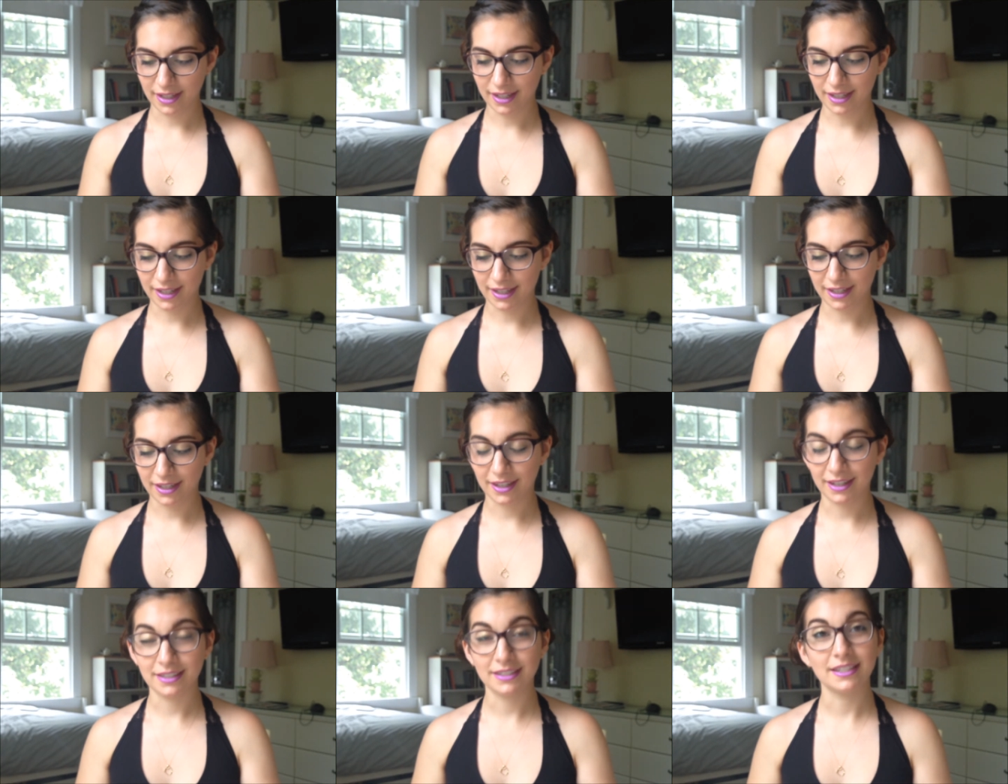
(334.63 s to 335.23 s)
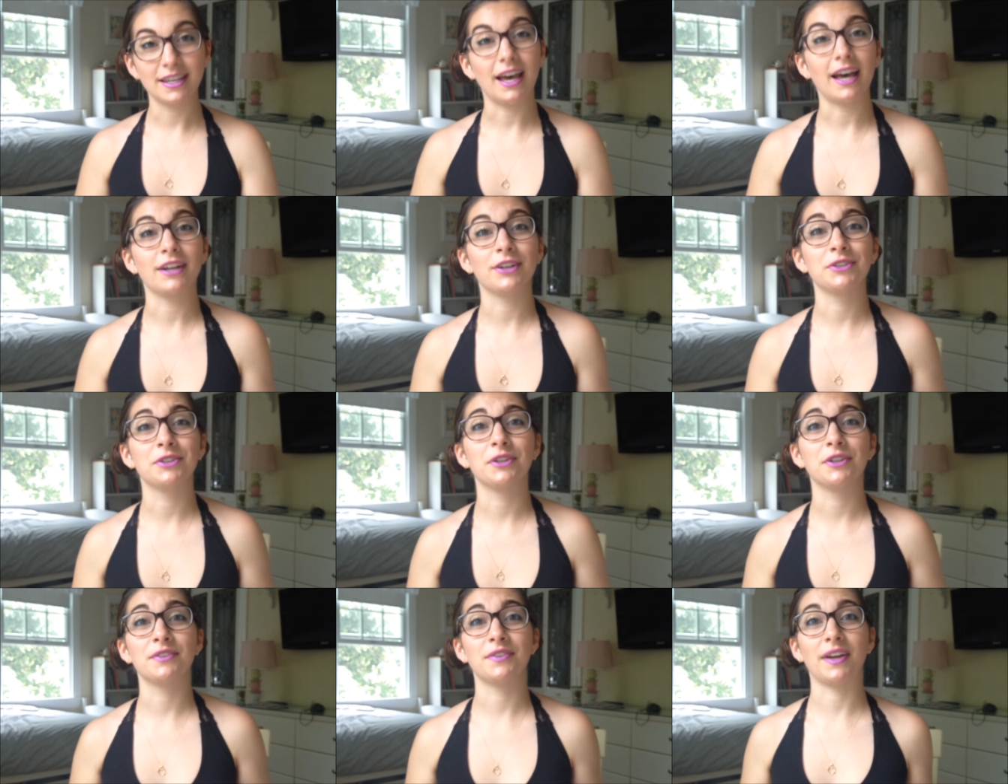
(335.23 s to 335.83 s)
And I
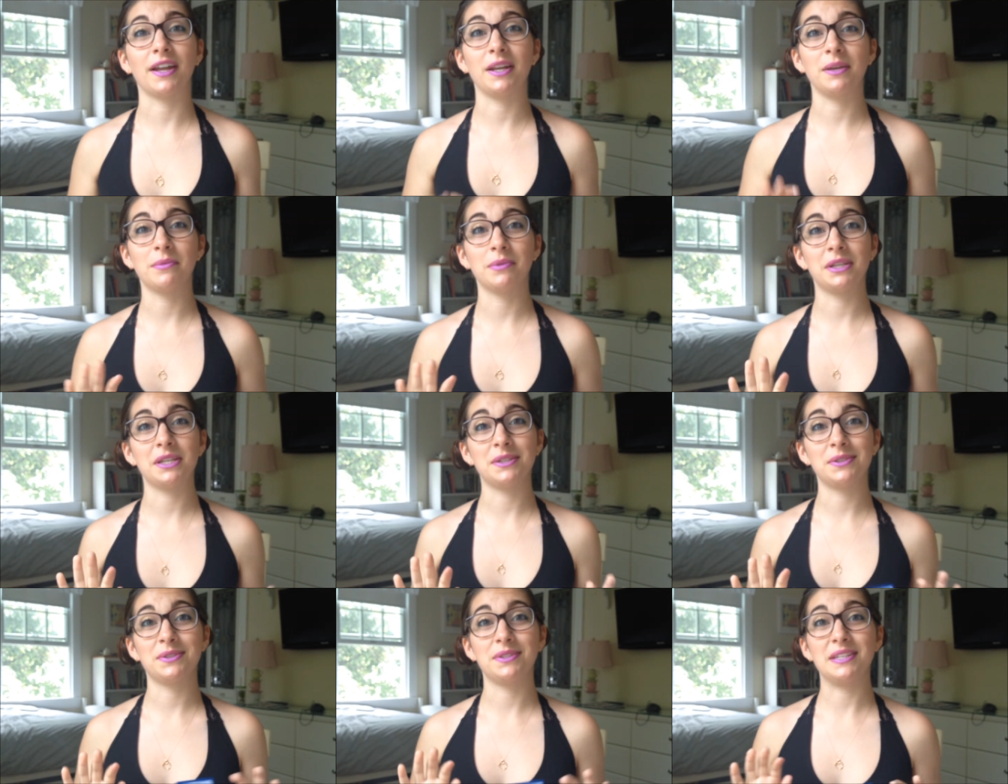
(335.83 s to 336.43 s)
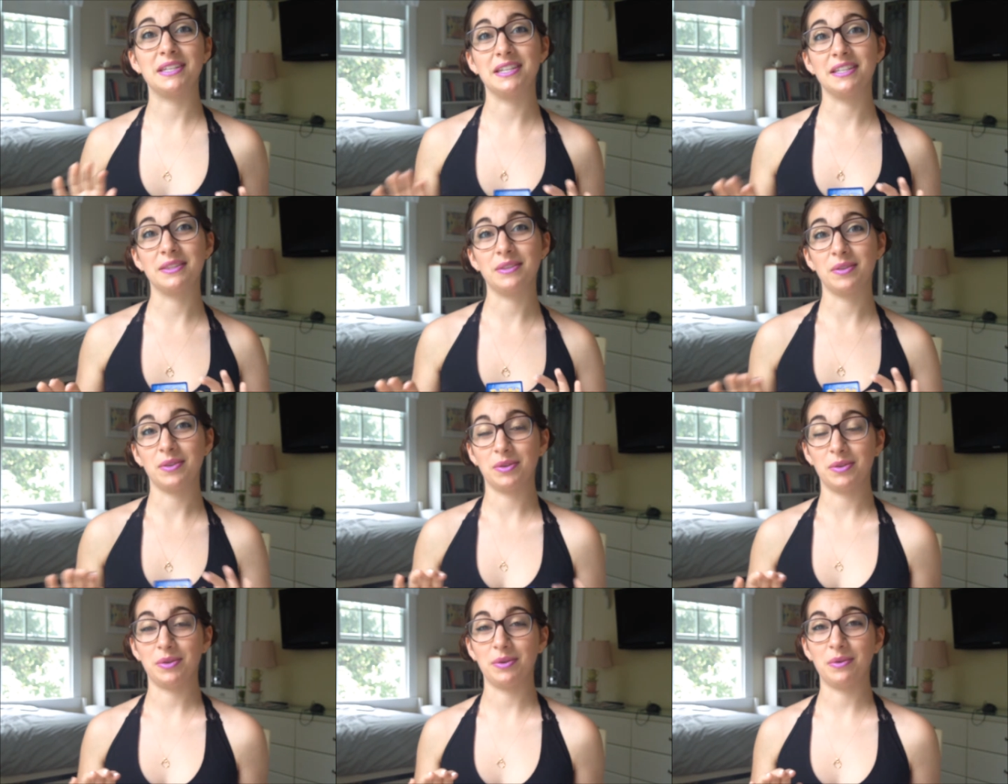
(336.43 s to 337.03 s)
don't know if anybody's seen
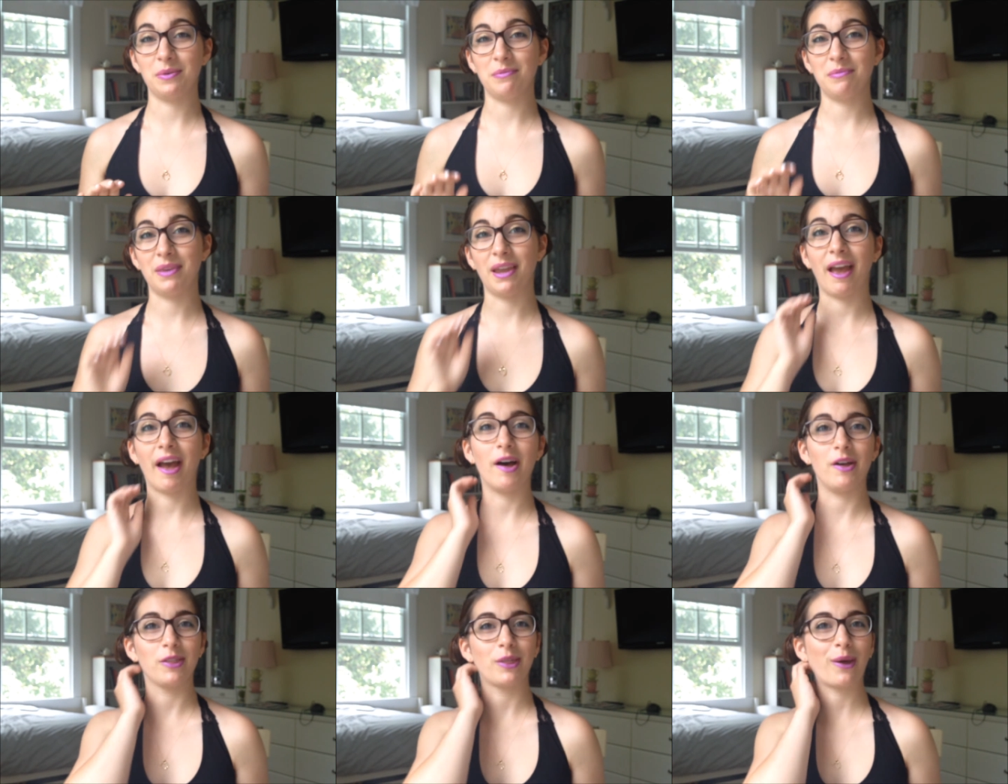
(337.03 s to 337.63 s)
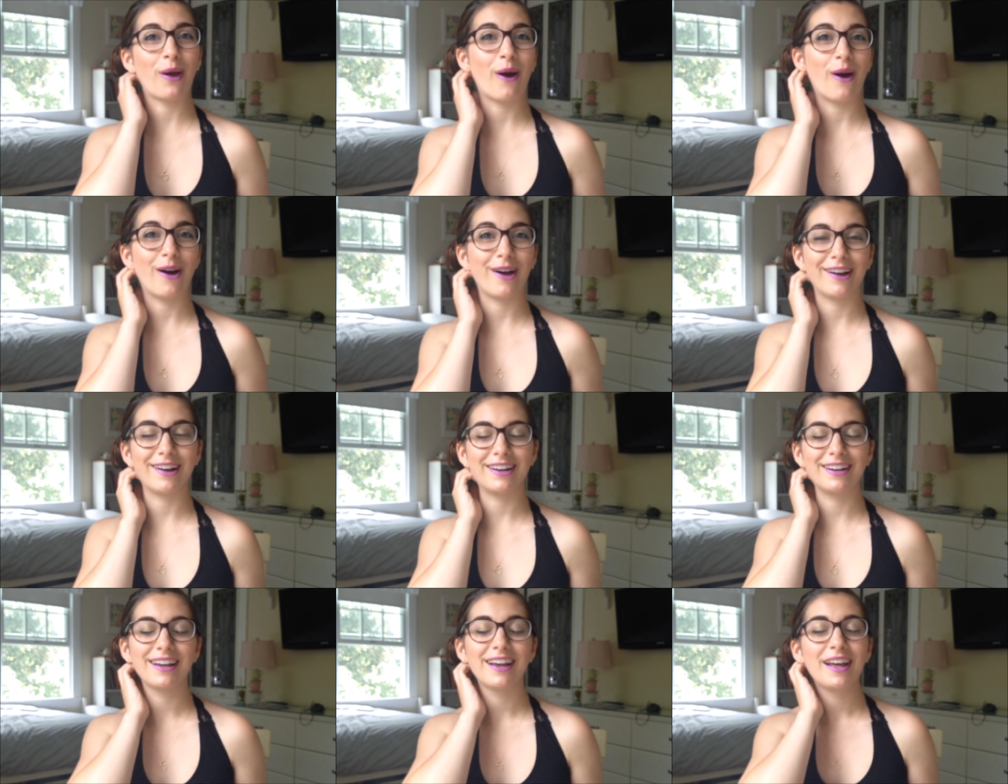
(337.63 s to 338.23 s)
the new Meowth
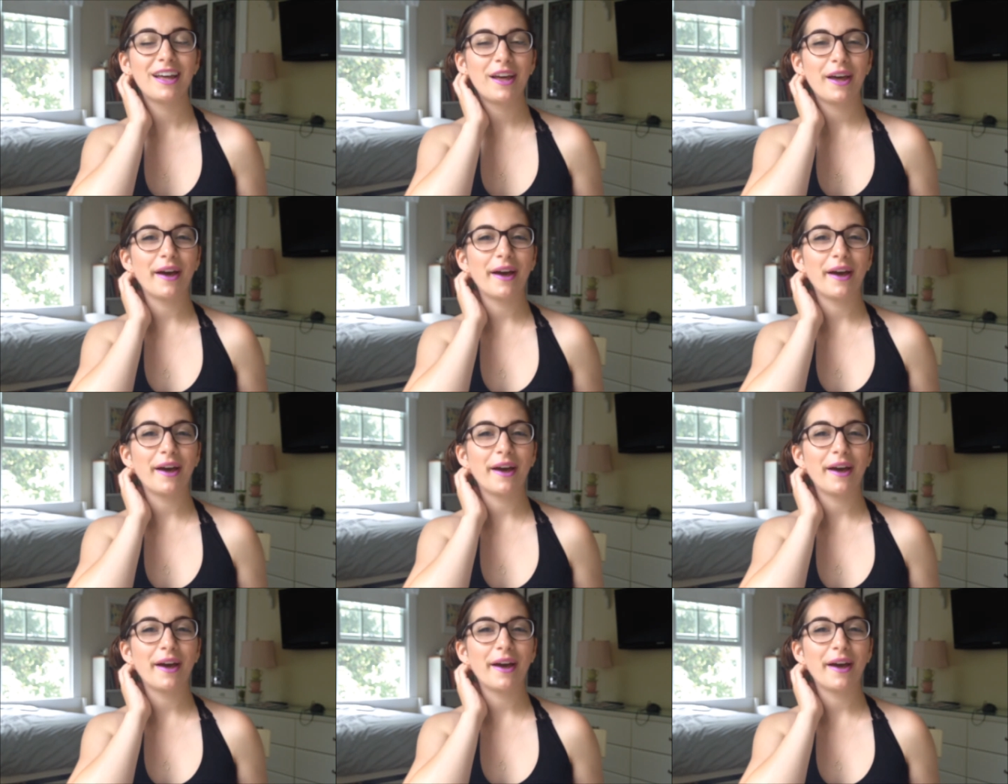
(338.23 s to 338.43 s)
card,